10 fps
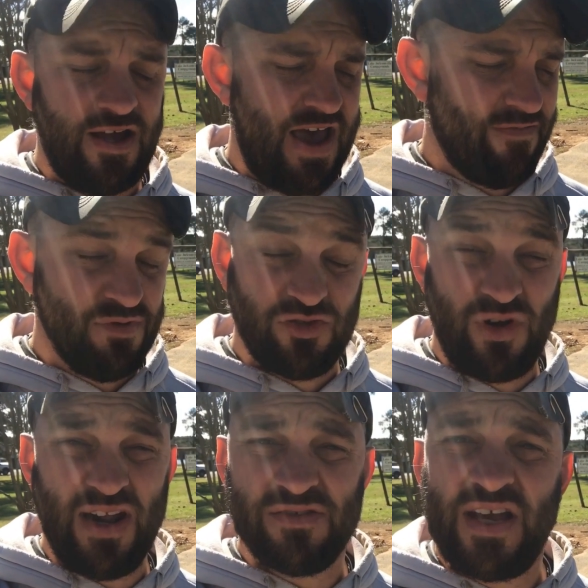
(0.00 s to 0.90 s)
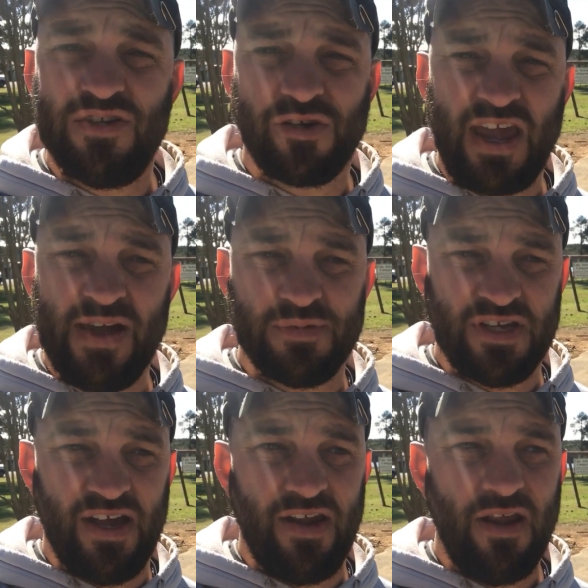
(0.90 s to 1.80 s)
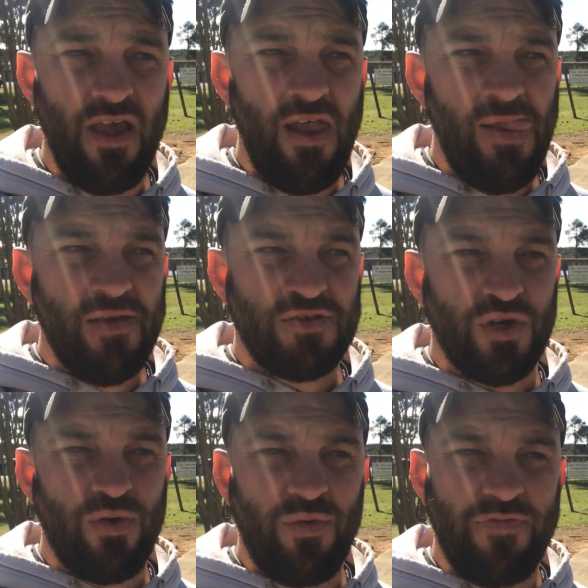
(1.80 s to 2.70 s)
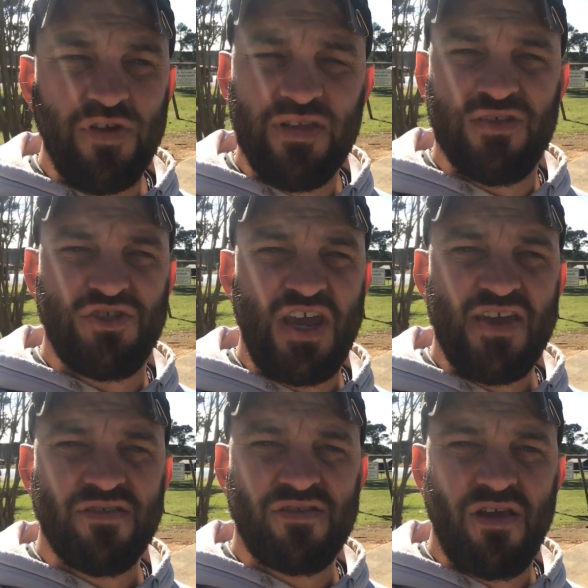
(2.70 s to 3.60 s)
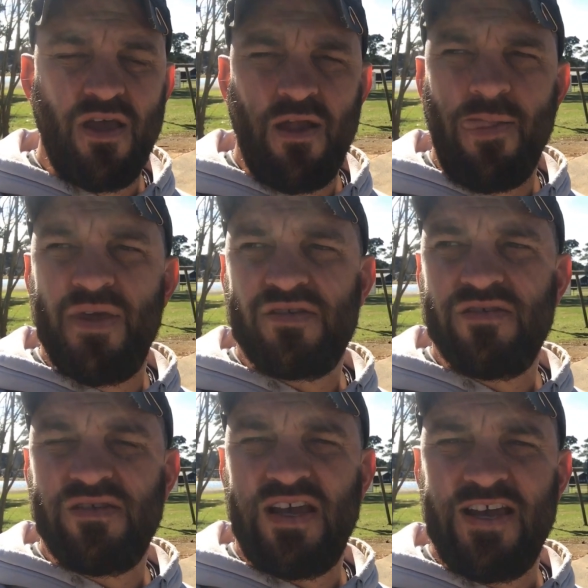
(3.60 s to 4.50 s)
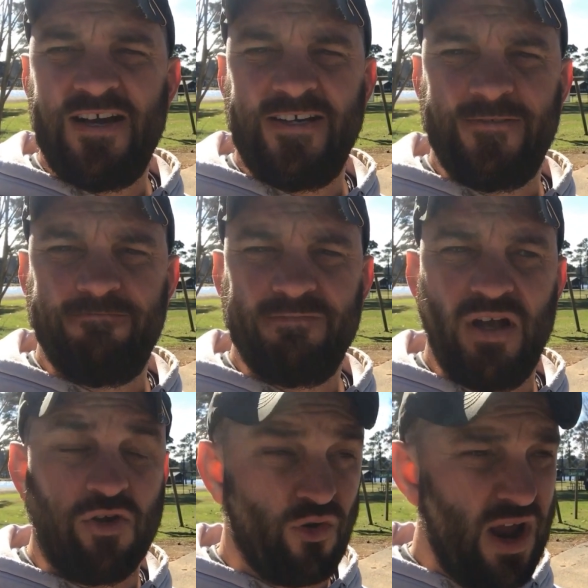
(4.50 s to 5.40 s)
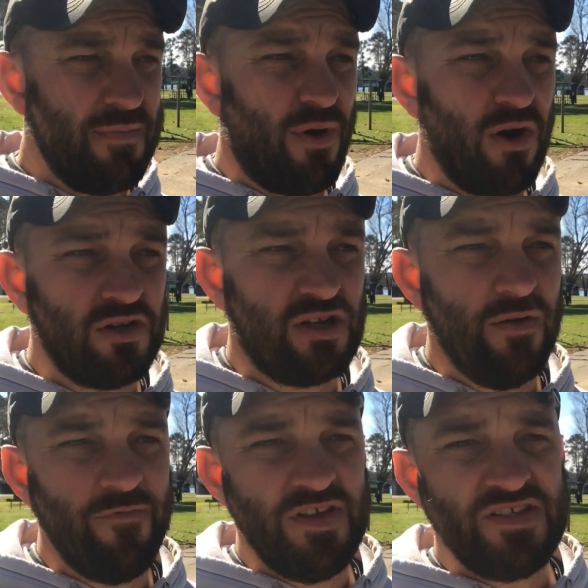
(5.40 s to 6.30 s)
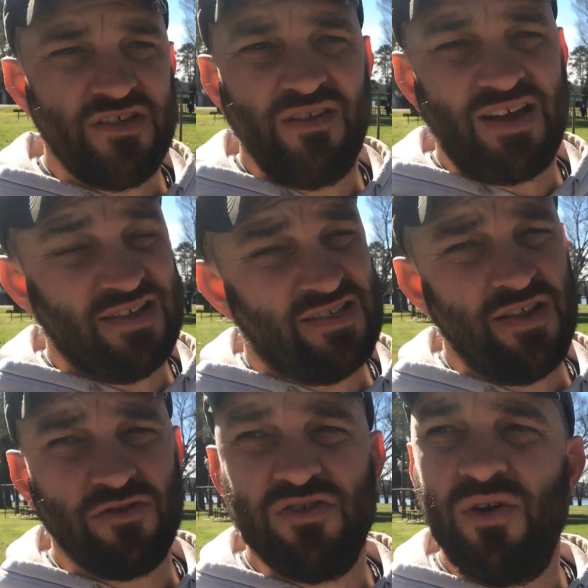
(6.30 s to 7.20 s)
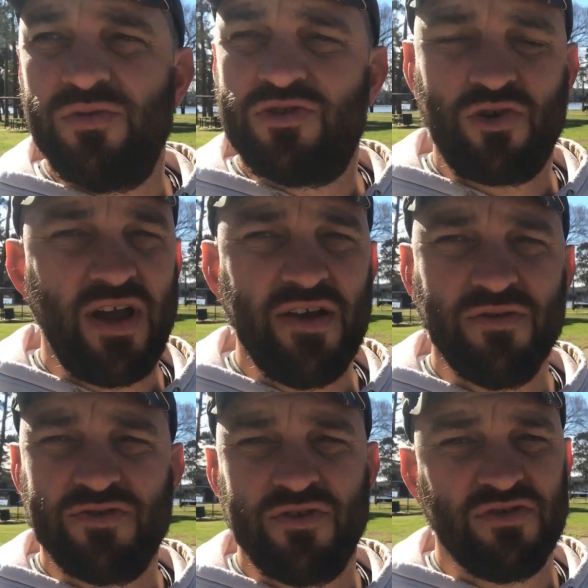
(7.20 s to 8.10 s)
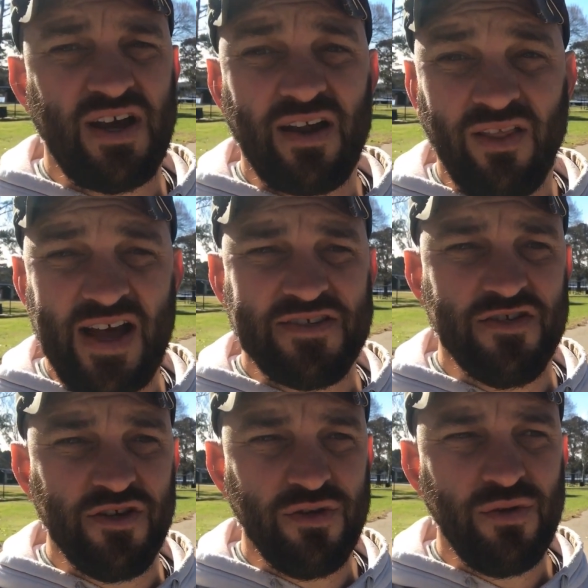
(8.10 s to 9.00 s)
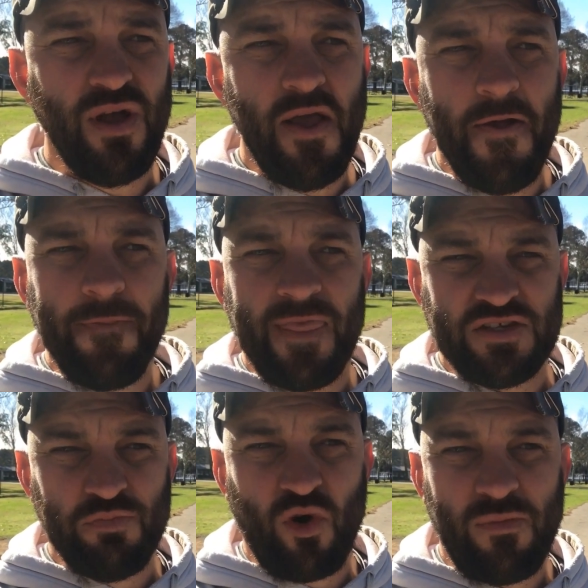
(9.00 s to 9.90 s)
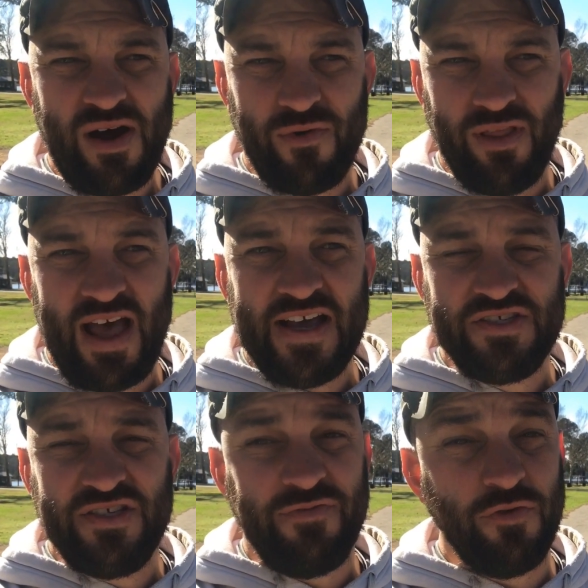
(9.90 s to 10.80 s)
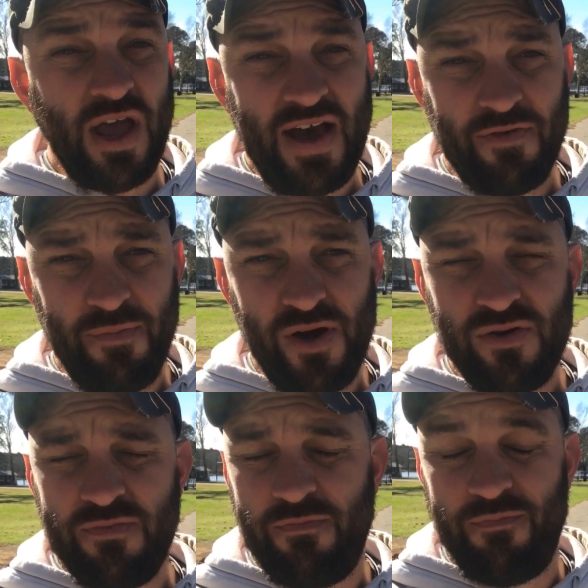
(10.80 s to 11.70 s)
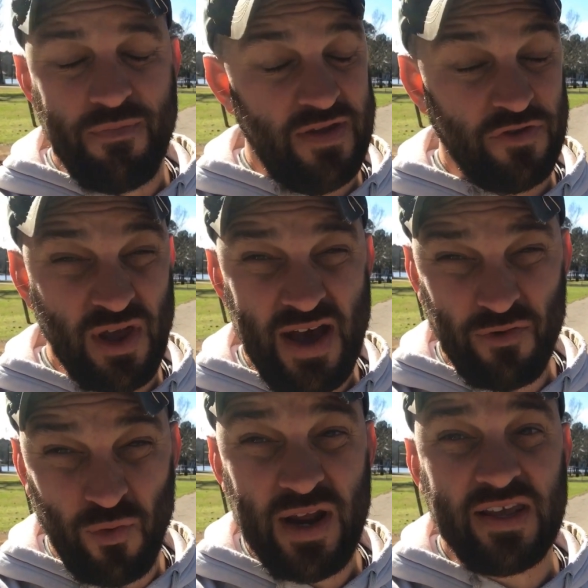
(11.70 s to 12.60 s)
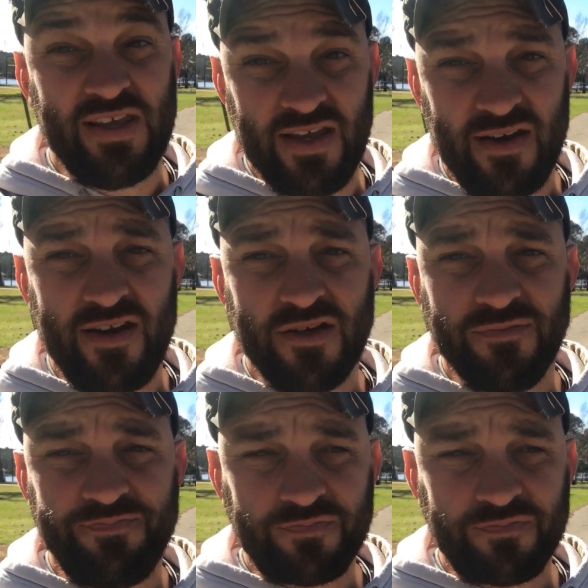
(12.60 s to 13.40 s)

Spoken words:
have them just right outside your campsite. So if you get the chance, this is a great park to come visit. Like I say, there's no trails or there's not a lot to do. It's more about relaxing. If you have a boat, if you have a way to get it here,